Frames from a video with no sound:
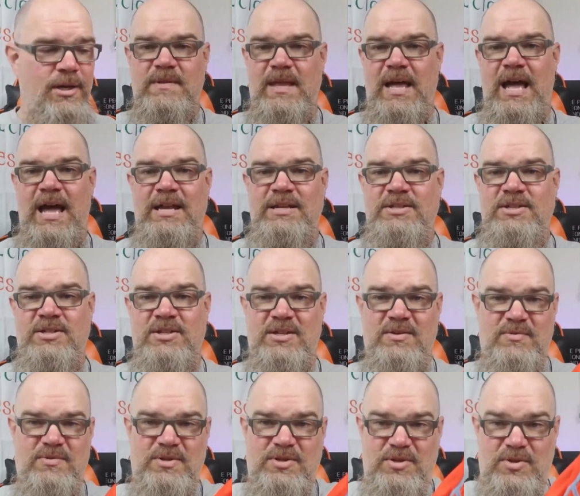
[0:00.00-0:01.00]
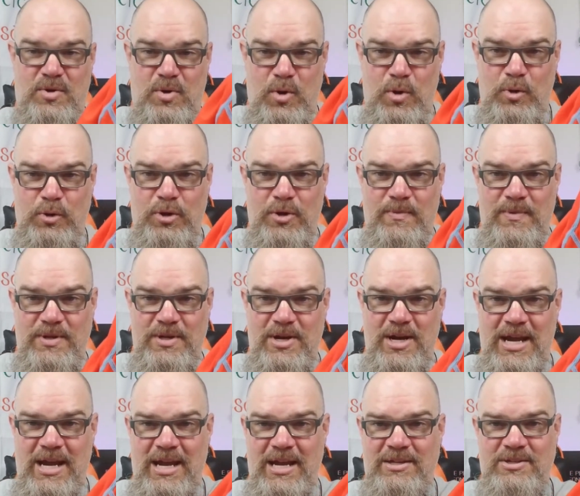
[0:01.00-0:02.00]
Honestly, when you hold them in your
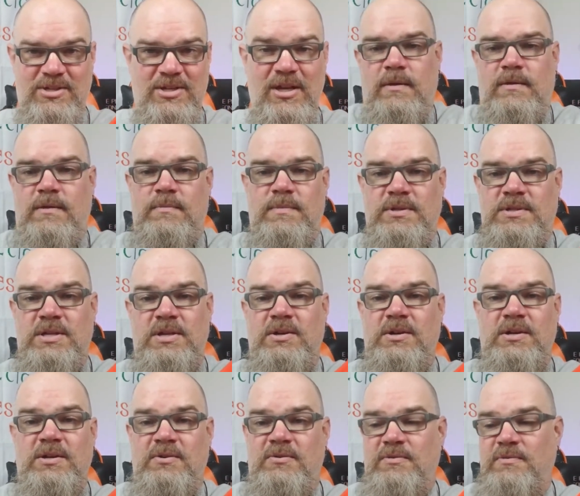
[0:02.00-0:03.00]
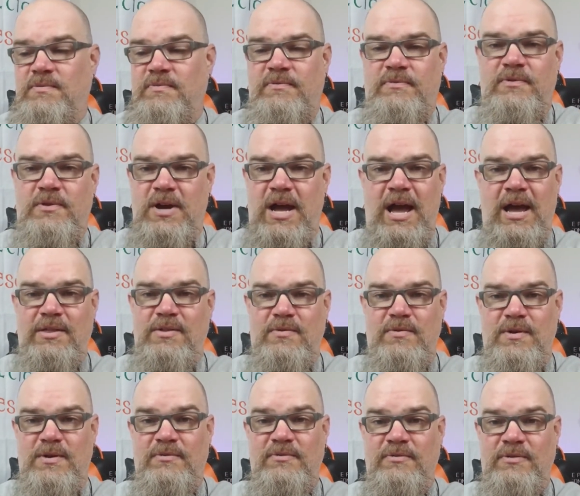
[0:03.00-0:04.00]
hands, the material for either
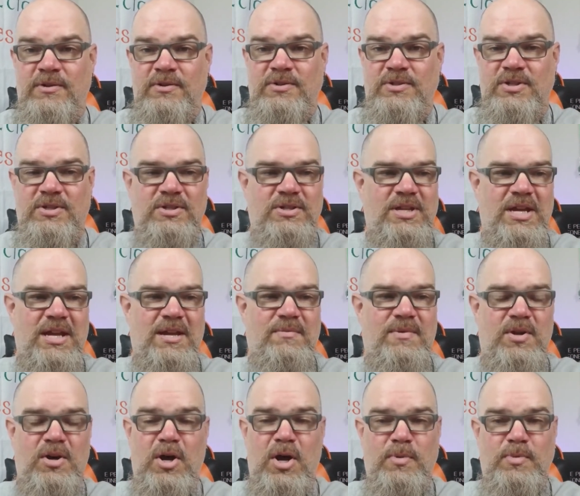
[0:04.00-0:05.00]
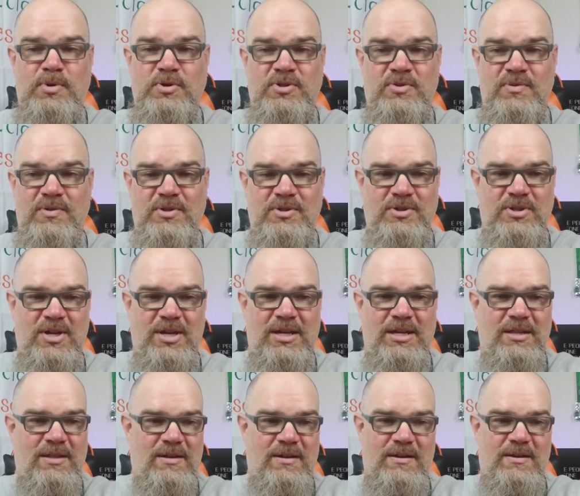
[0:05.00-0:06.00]
one feels the same. It almost feels like
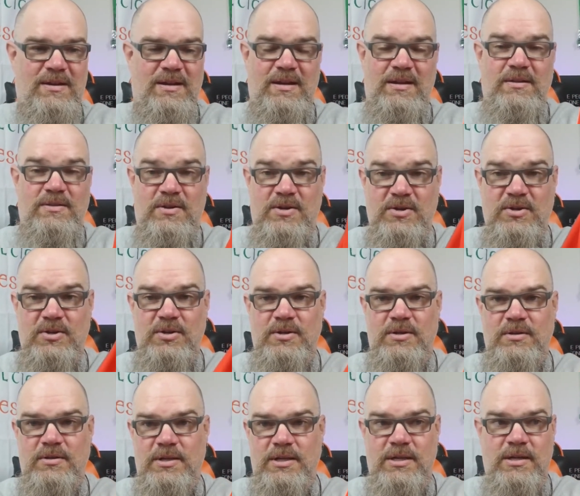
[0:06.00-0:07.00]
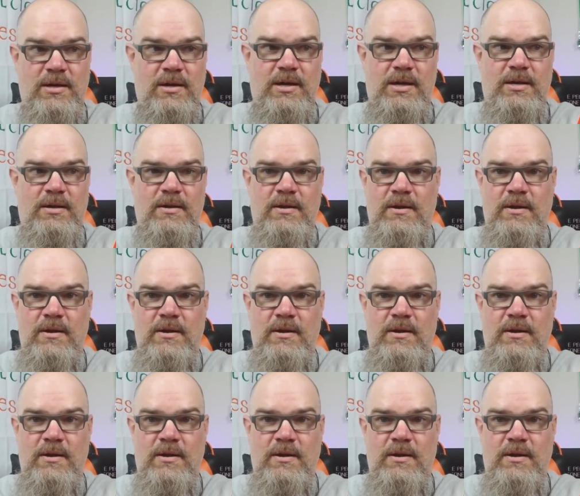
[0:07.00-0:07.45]
they're literally cut